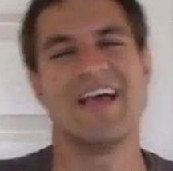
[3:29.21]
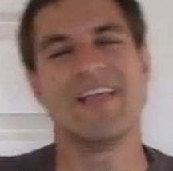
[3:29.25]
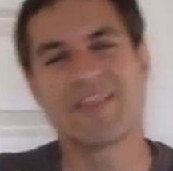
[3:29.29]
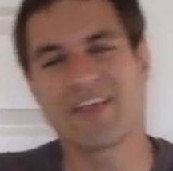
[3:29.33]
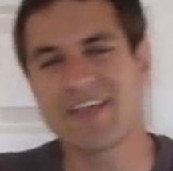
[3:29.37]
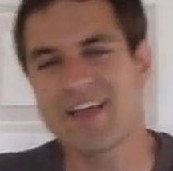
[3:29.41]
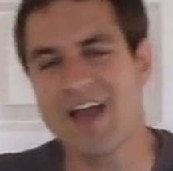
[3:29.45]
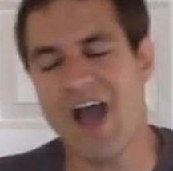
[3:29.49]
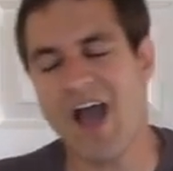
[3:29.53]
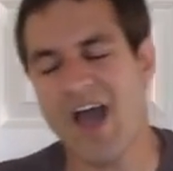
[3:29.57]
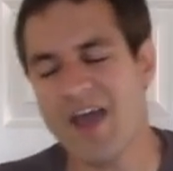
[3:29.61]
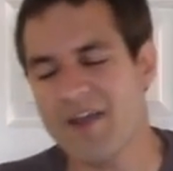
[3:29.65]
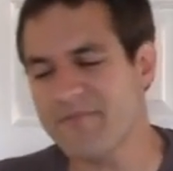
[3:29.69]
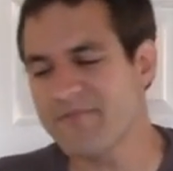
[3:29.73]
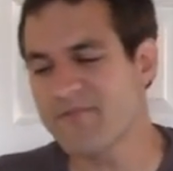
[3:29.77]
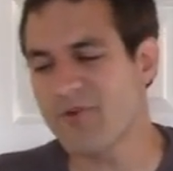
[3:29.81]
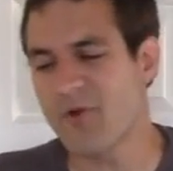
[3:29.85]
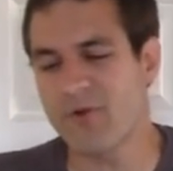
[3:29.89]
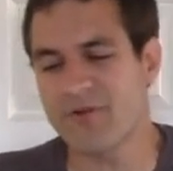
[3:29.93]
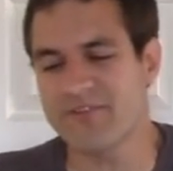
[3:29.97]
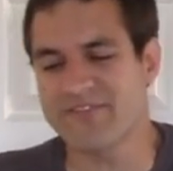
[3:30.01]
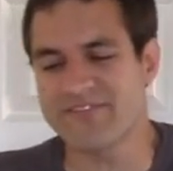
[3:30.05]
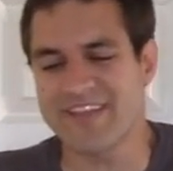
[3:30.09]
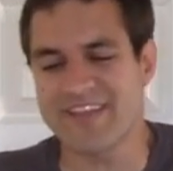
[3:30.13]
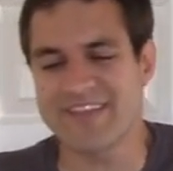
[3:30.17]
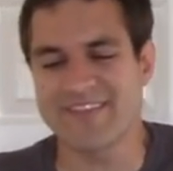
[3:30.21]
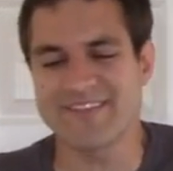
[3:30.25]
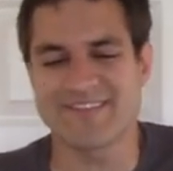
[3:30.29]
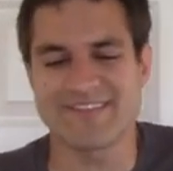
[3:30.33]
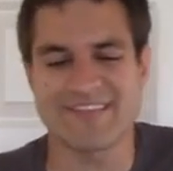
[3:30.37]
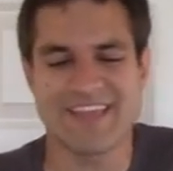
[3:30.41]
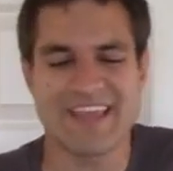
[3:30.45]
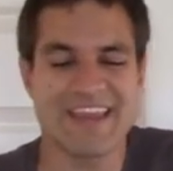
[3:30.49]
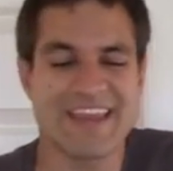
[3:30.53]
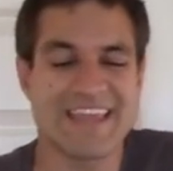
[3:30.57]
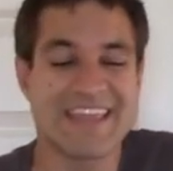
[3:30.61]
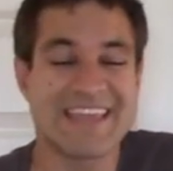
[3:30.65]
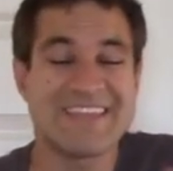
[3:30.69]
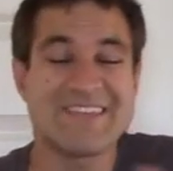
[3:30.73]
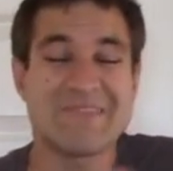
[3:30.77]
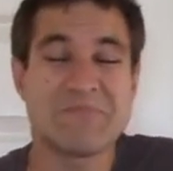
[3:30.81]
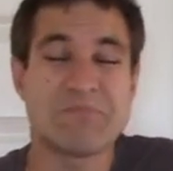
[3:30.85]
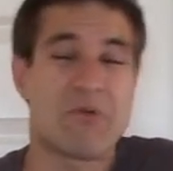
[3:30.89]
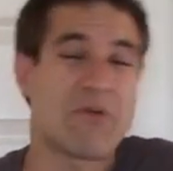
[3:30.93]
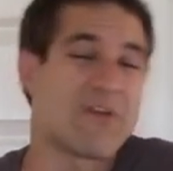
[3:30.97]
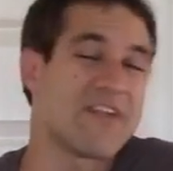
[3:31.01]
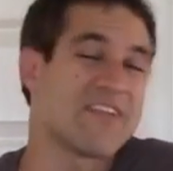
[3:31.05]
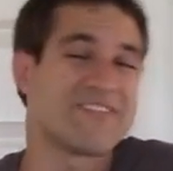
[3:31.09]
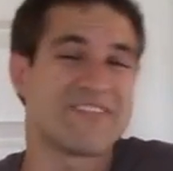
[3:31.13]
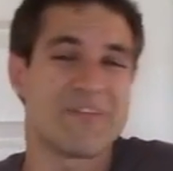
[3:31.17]
The con, of course, is it is
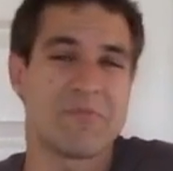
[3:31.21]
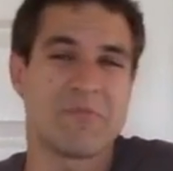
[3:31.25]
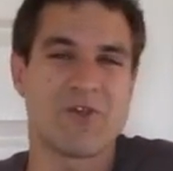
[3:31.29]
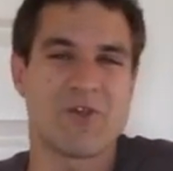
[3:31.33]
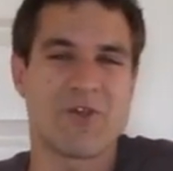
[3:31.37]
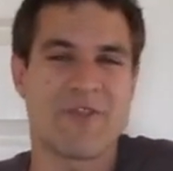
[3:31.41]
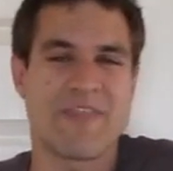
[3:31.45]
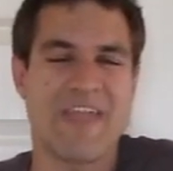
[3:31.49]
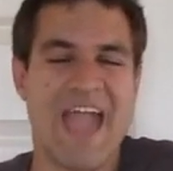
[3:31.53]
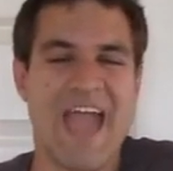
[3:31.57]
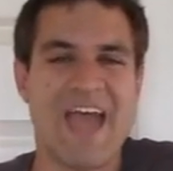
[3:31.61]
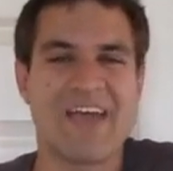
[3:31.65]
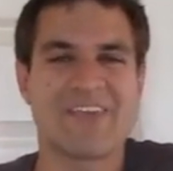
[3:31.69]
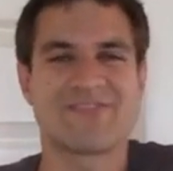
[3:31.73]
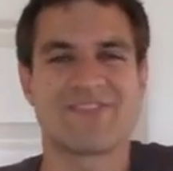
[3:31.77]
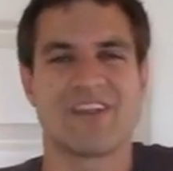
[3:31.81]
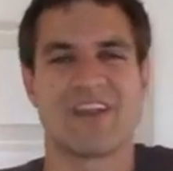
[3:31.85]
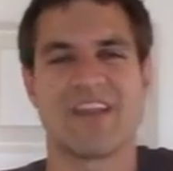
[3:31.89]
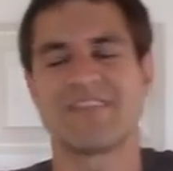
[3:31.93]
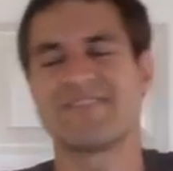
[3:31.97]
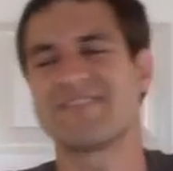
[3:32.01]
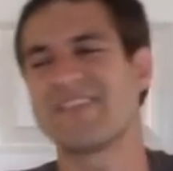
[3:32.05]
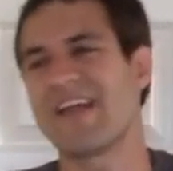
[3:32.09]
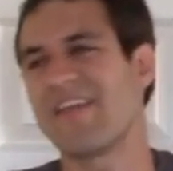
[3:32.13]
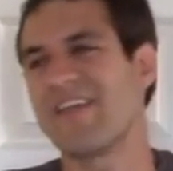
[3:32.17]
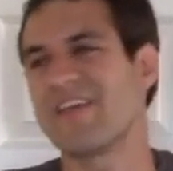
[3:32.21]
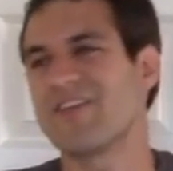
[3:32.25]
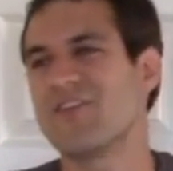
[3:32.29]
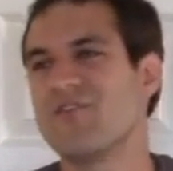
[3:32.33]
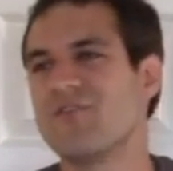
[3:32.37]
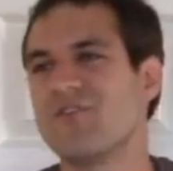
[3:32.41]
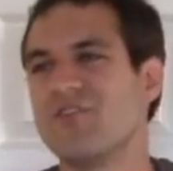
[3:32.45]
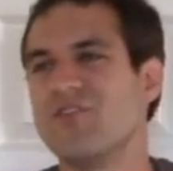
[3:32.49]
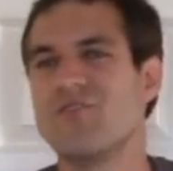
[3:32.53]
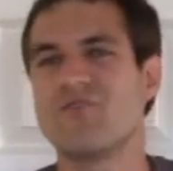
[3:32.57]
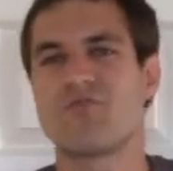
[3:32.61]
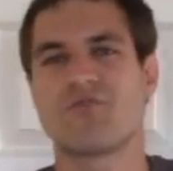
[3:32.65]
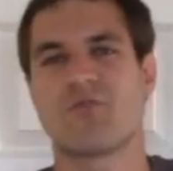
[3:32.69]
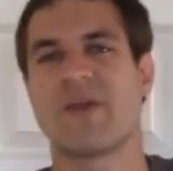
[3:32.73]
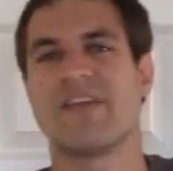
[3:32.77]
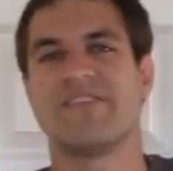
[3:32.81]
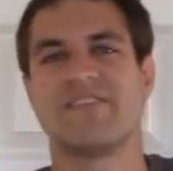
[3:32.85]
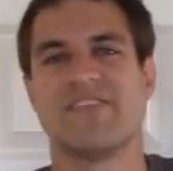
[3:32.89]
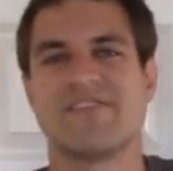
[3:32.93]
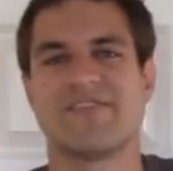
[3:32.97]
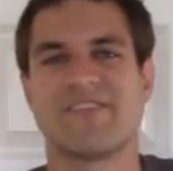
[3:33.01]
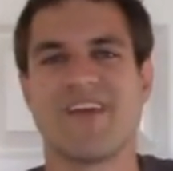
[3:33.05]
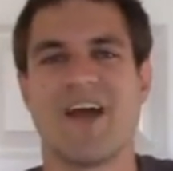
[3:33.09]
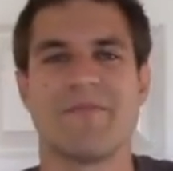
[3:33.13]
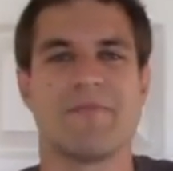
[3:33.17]
pretty similar to the Aston. It's not like you can do
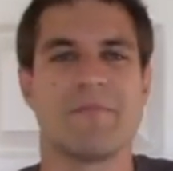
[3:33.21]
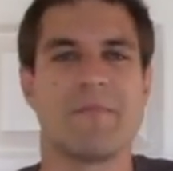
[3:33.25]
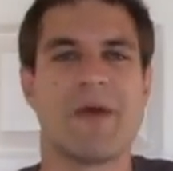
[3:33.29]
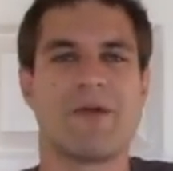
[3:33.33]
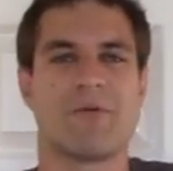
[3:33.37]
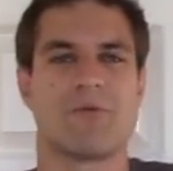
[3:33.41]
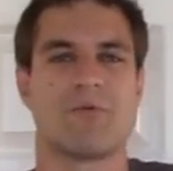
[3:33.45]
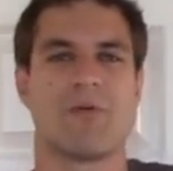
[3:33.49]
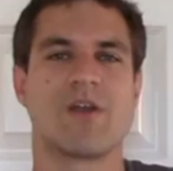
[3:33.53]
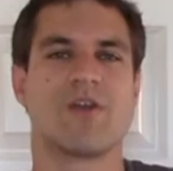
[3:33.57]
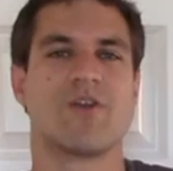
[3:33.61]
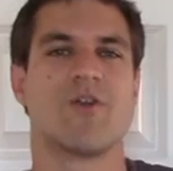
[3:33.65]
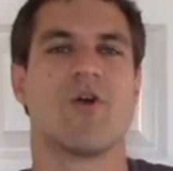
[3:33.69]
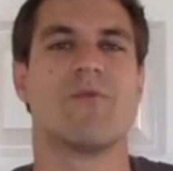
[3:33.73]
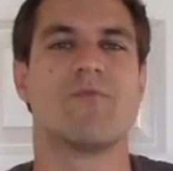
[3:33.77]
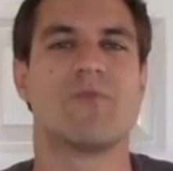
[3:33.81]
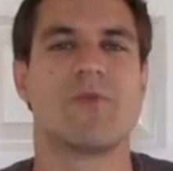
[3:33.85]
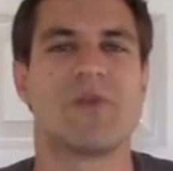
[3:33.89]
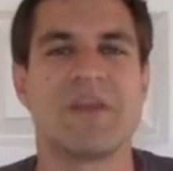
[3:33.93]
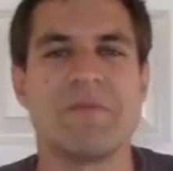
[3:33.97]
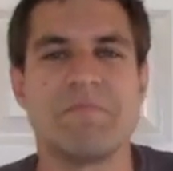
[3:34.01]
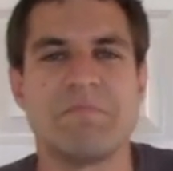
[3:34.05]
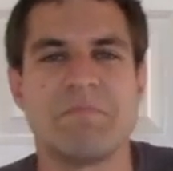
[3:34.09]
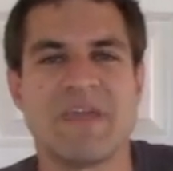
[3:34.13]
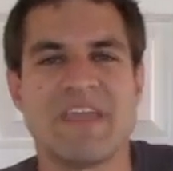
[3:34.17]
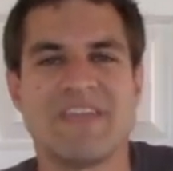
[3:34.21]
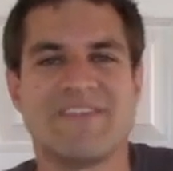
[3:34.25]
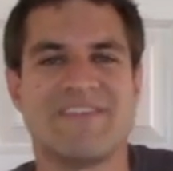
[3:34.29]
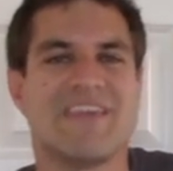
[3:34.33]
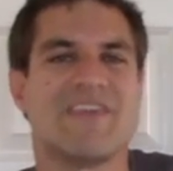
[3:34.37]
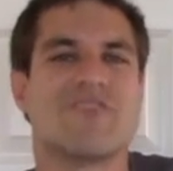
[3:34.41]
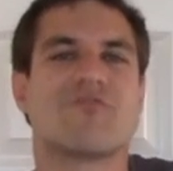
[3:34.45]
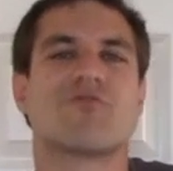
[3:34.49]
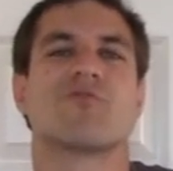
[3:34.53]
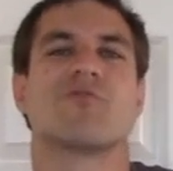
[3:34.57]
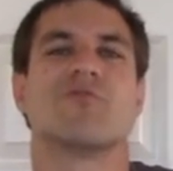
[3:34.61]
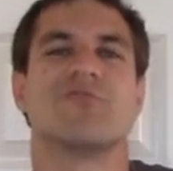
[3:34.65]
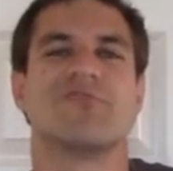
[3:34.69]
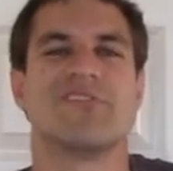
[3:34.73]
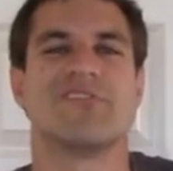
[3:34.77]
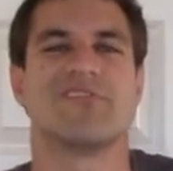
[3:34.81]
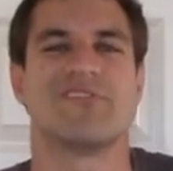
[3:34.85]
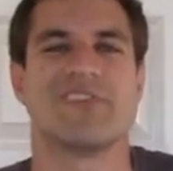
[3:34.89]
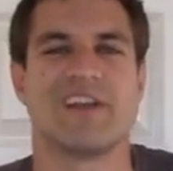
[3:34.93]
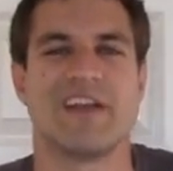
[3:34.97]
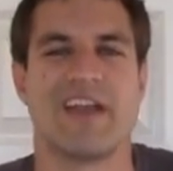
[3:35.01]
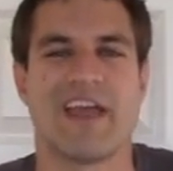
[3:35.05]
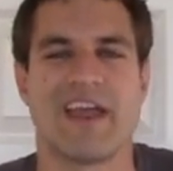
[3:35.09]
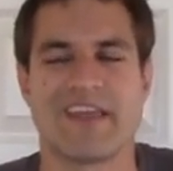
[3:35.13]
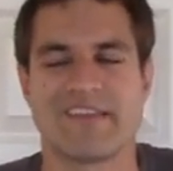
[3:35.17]
crazy stuff. I'm not running over any PT
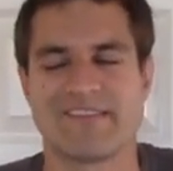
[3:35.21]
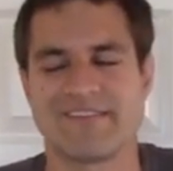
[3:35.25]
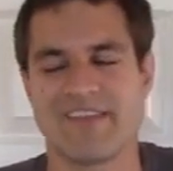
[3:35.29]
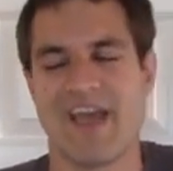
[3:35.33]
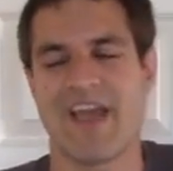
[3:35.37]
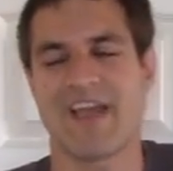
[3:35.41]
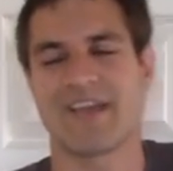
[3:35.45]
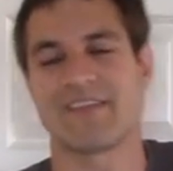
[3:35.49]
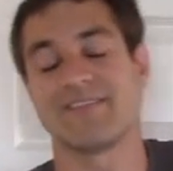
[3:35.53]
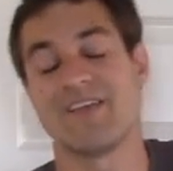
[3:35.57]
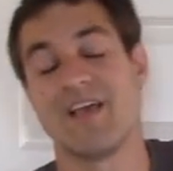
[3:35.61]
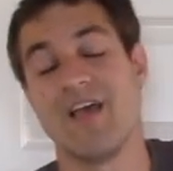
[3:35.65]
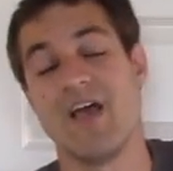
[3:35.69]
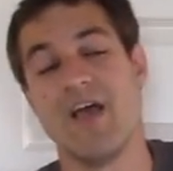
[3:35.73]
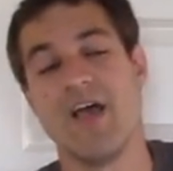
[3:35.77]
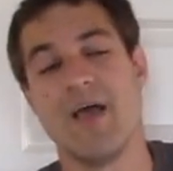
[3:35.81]
Cruisers in an NSX.